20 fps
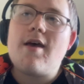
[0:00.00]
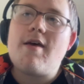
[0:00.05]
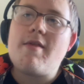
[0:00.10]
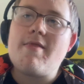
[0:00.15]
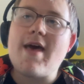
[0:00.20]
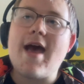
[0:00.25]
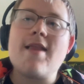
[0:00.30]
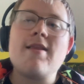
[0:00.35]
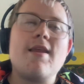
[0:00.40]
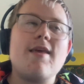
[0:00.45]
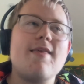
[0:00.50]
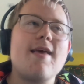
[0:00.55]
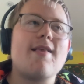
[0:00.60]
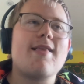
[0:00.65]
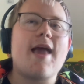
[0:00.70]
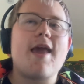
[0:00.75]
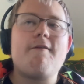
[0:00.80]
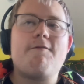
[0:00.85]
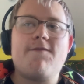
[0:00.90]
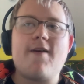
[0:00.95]
Then there's
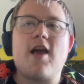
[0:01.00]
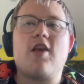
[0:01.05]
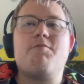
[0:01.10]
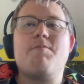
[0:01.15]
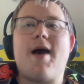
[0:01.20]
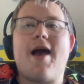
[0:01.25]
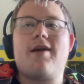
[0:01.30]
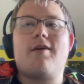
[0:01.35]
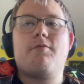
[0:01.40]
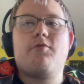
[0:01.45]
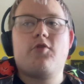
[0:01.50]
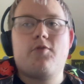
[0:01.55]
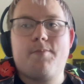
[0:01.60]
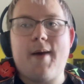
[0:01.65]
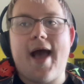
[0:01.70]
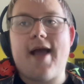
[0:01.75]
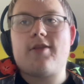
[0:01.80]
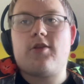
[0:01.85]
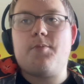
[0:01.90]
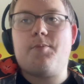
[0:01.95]
a flashback
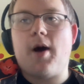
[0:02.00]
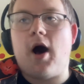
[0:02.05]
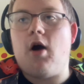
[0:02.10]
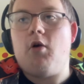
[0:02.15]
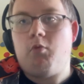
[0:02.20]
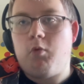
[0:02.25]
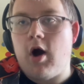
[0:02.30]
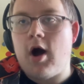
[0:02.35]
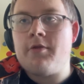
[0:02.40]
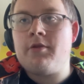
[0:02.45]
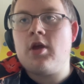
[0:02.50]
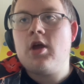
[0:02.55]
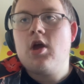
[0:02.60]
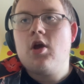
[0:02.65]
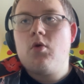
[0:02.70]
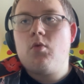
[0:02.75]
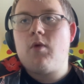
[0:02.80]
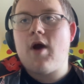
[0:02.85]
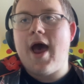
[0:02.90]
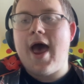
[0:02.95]
back to part 1
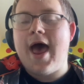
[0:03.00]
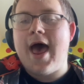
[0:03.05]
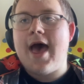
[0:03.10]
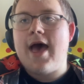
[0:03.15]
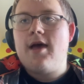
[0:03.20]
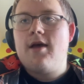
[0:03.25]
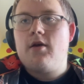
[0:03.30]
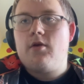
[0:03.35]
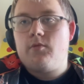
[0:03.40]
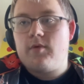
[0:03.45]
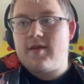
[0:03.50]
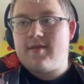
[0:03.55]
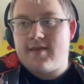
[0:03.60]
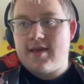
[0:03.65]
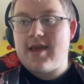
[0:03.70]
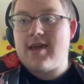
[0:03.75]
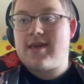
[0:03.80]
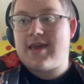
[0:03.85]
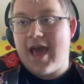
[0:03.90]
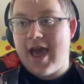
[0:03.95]
where we
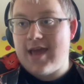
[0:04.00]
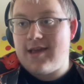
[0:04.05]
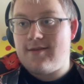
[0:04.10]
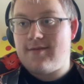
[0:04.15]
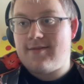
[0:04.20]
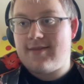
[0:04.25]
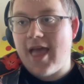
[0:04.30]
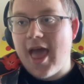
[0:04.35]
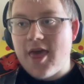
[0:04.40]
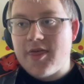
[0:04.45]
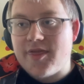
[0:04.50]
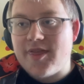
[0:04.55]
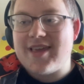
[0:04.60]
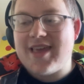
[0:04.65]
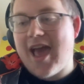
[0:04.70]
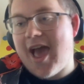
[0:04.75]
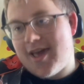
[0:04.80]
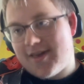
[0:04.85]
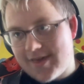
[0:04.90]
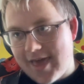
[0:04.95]
see Kate's death
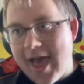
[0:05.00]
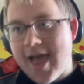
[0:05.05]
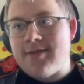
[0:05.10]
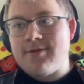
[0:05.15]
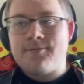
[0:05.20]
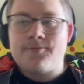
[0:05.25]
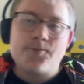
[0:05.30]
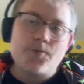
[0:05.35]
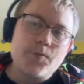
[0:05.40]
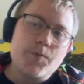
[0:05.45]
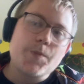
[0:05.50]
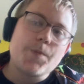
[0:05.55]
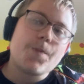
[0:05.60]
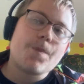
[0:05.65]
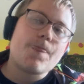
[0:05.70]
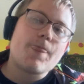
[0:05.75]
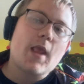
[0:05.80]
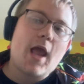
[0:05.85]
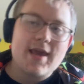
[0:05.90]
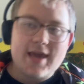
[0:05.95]
yet again.
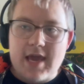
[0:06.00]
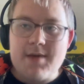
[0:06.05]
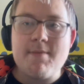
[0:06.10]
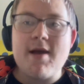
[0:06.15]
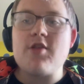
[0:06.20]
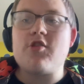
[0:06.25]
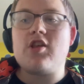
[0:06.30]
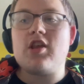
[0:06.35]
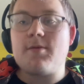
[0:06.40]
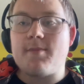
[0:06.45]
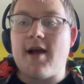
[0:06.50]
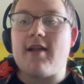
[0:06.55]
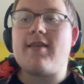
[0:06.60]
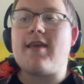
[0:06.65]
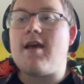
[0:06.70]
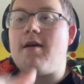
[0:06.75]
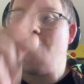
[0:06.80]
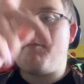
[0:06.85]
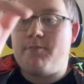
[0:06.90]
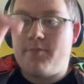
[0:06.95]
I keep mentioning about
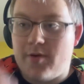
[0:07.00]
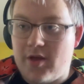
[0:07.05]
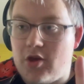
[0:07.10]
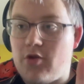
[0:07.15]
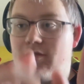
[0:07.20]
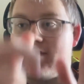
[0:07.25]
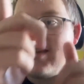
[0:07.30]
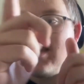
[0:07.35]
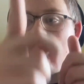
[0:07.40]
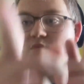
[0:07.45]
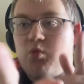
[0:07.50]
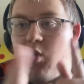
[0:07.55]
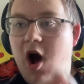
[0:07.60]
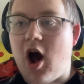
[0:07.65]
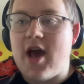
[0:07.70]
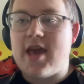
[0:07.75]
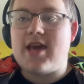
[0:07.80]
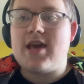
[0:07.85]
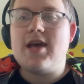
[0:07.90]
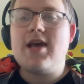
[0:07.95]
it, but you'll see
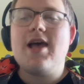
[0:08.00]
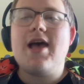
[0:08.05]
why.